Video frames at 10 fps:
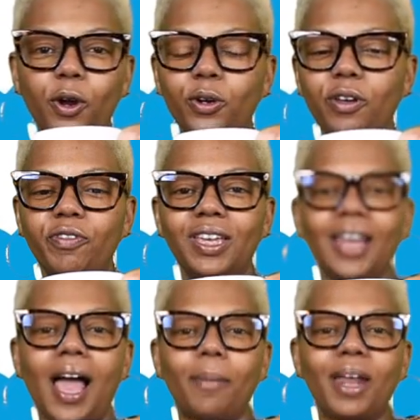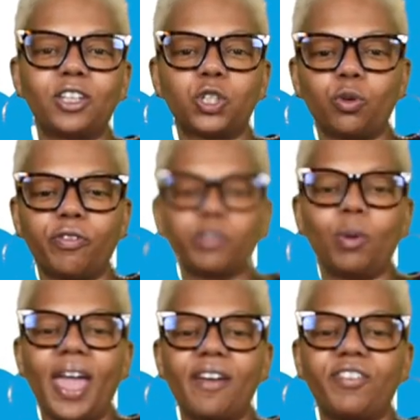have heard of it. I'm not sure if you
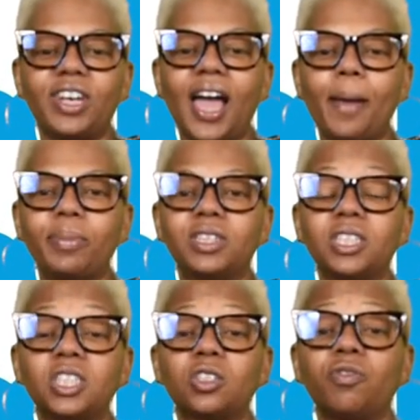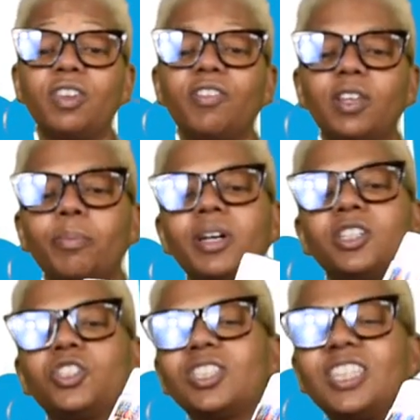have or not, but this is Viva La
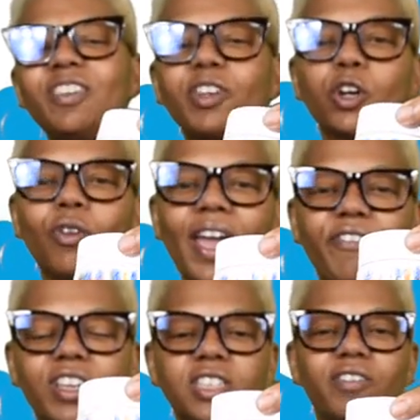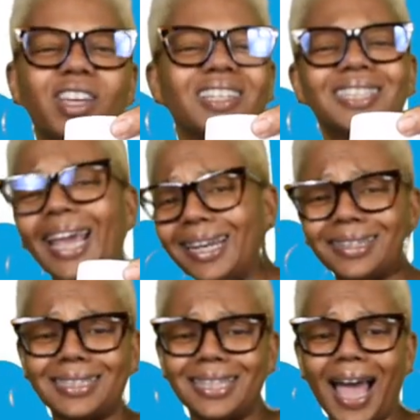Buzz. Just even the graphics of the container
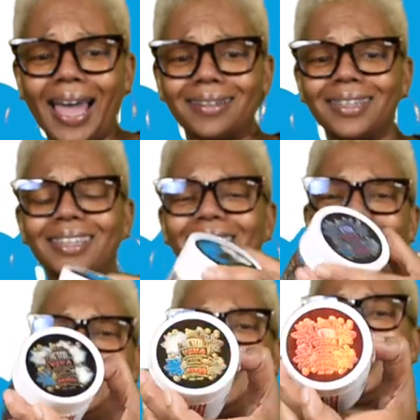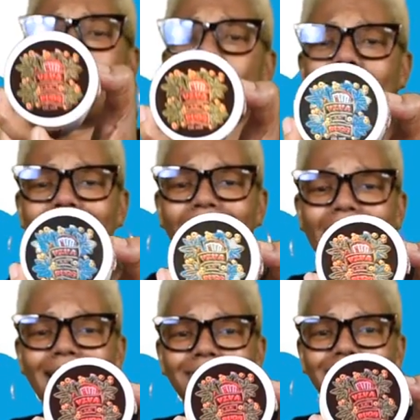is hot. Like the label is
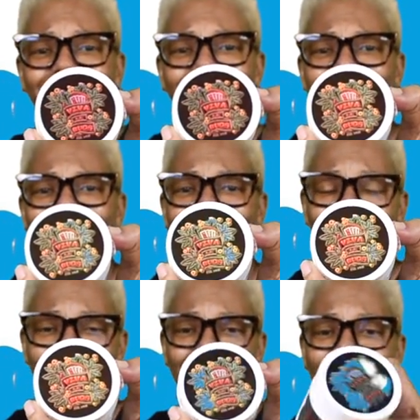hot. That's